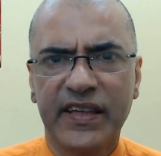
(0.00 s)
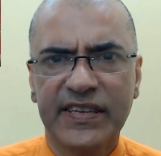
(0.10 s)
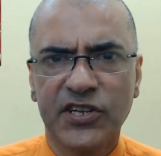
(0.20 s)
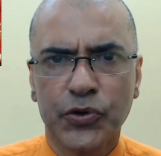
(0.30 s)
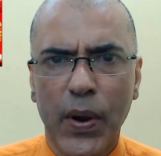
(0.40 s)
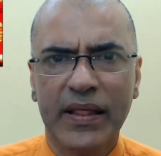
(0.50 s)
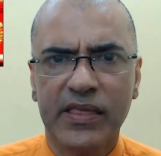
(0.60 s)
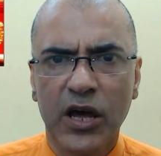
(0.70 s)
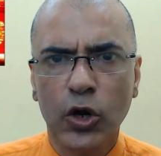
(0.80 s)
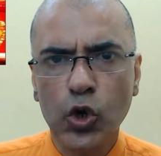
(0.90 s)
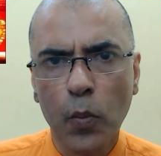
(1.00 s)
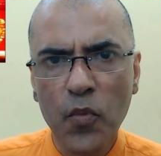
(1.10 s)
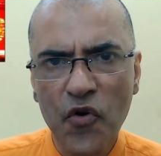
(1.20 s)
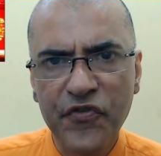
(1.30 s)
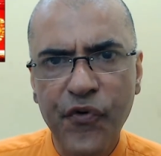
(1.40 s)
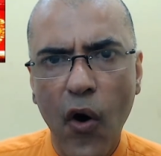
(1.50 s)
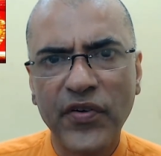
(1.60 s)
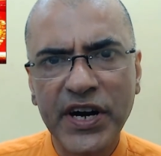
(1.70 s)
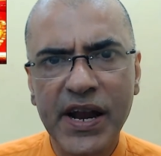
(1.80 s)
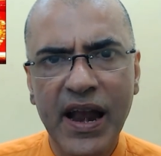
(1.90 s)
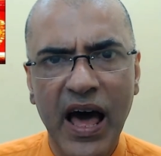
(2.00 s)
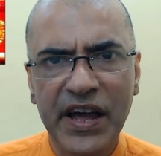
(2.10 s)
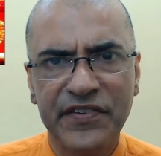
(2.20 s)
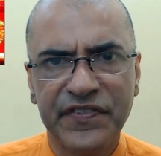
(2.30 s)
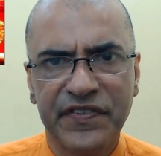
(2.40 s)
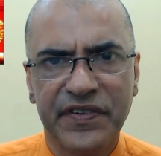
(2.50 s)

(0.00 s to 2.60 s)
the strength to move forward in life.